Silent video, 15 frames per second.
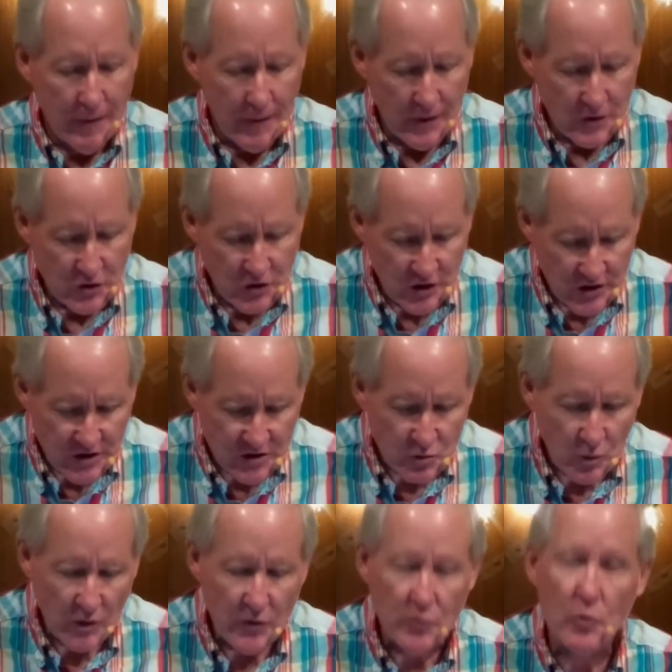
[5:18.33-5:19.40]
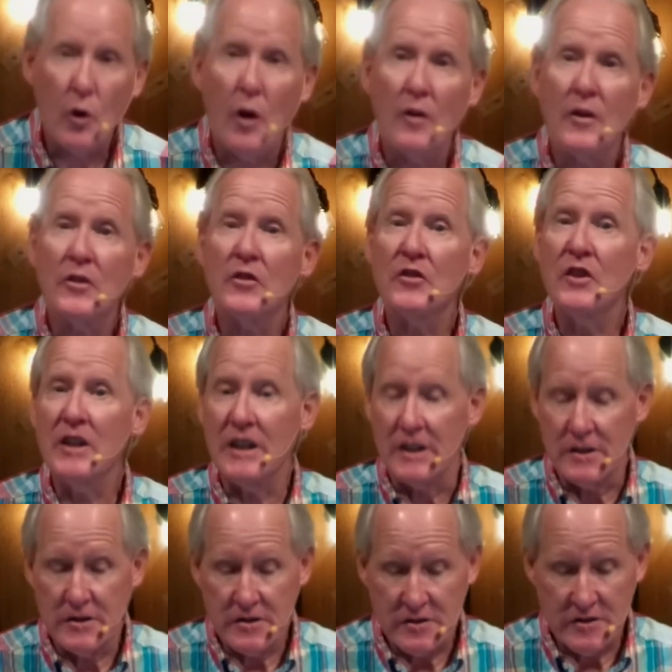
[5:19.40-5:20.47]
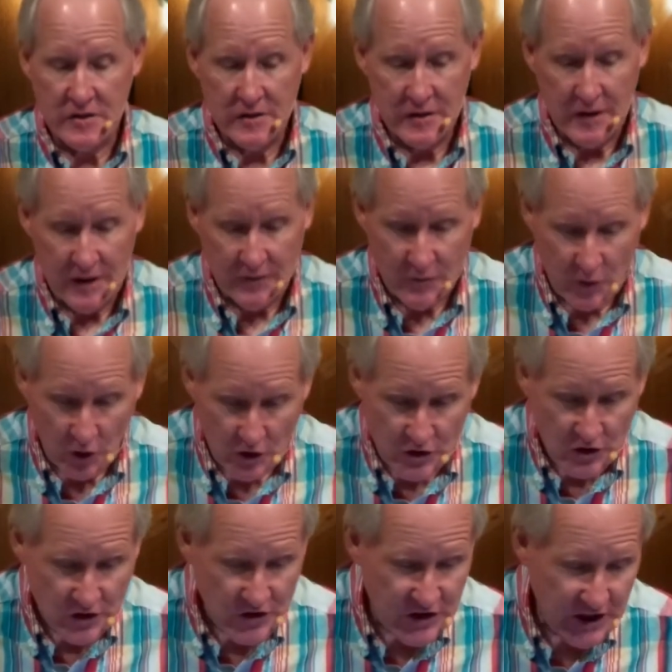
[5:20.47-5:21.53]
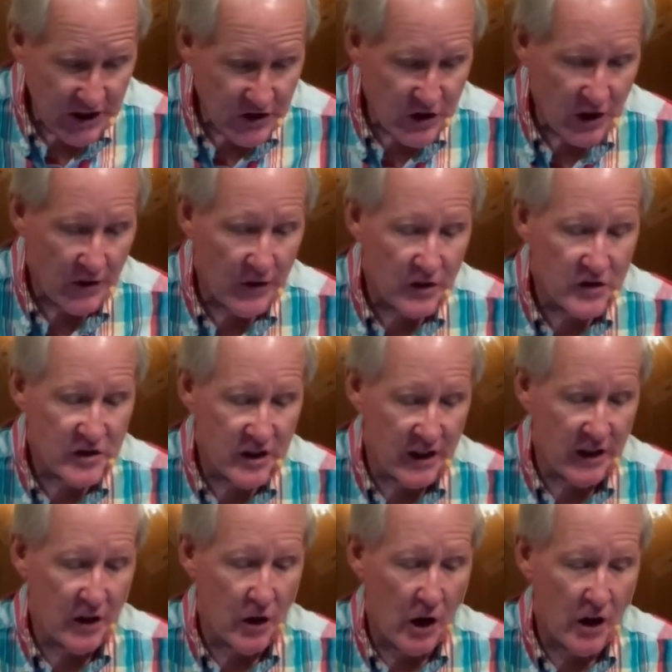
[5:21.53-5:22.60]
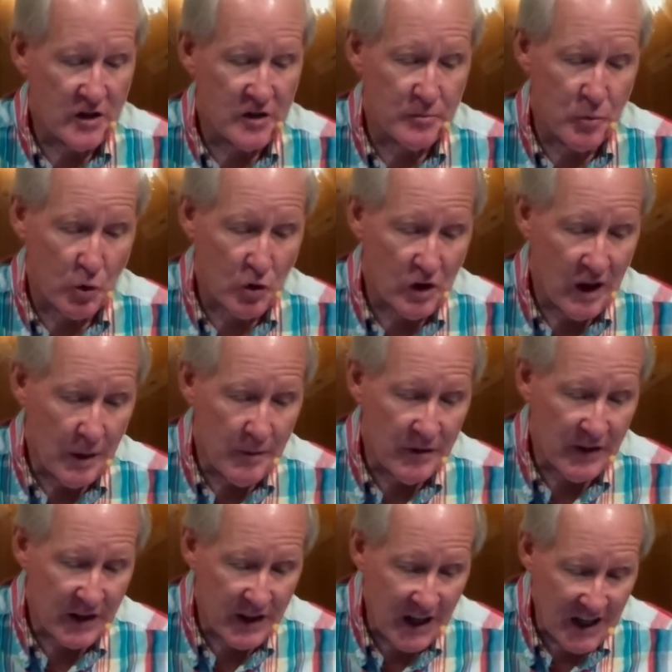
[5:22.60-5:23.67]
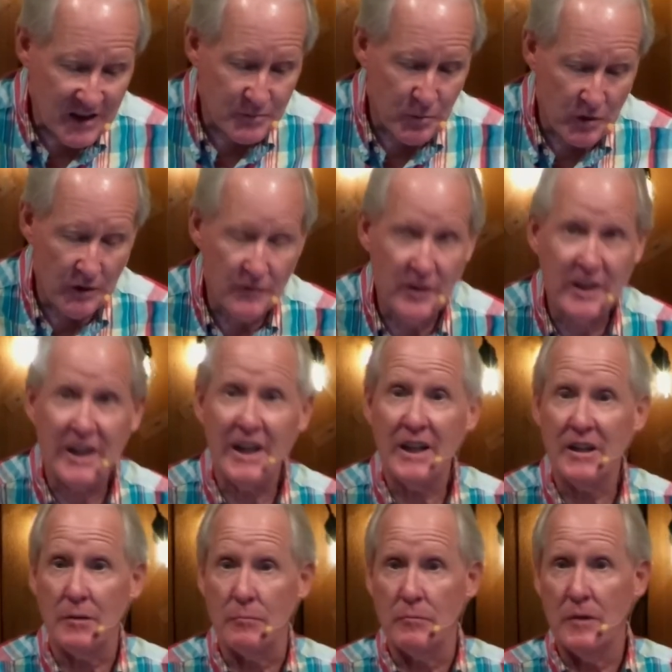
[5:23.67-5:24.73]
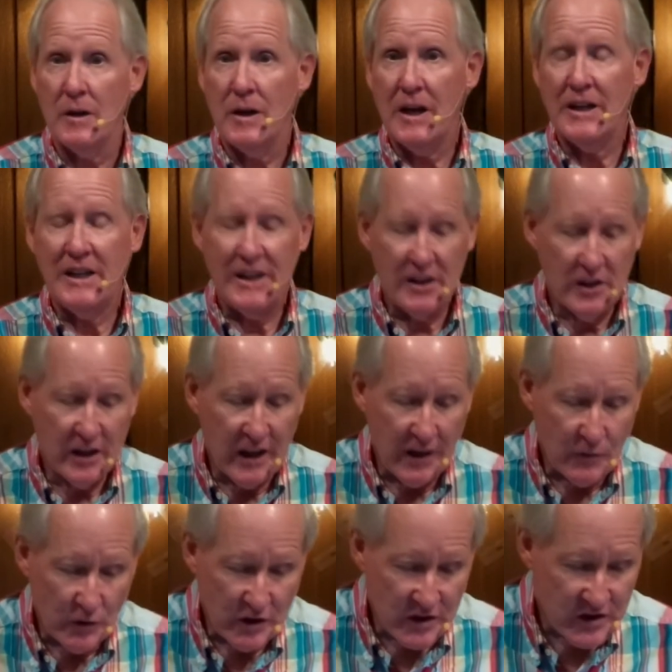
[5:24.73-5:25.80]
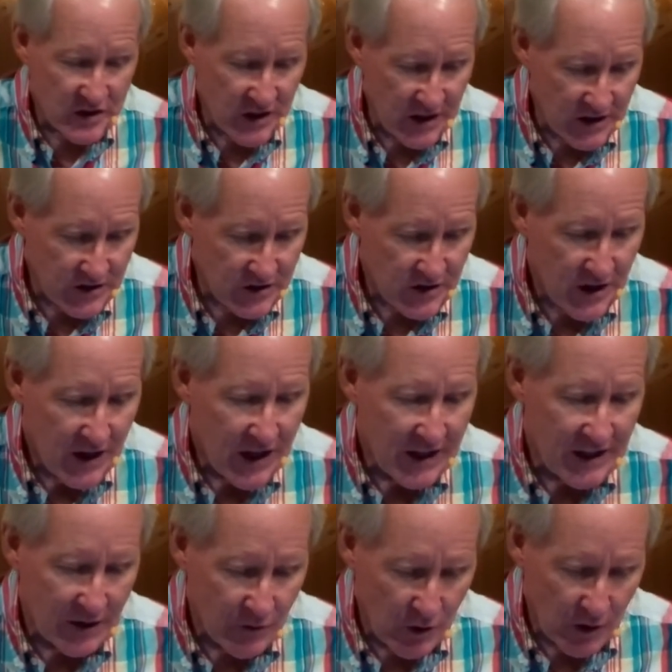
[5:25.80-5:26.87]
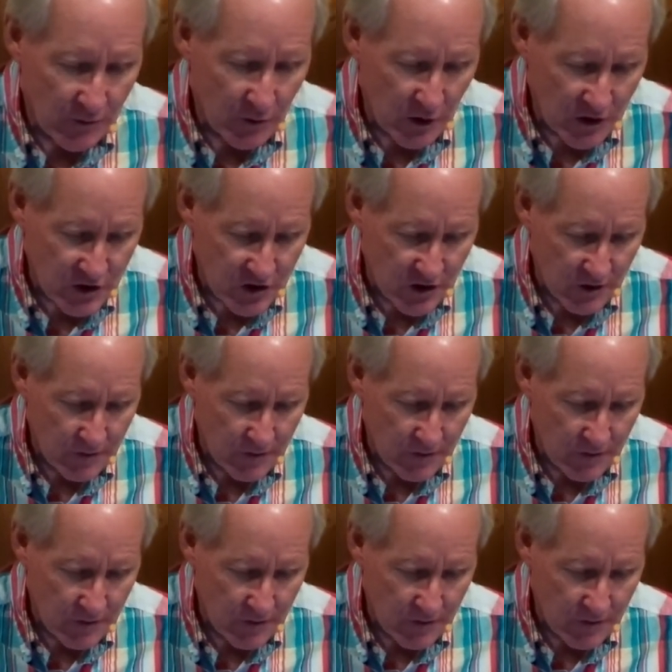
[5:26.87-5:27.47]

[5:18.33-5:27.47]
Jesus went through all the cities and villages, teaching in their synagogues and proclaiming the gospel of the kingdom and healing every disease and every affliction.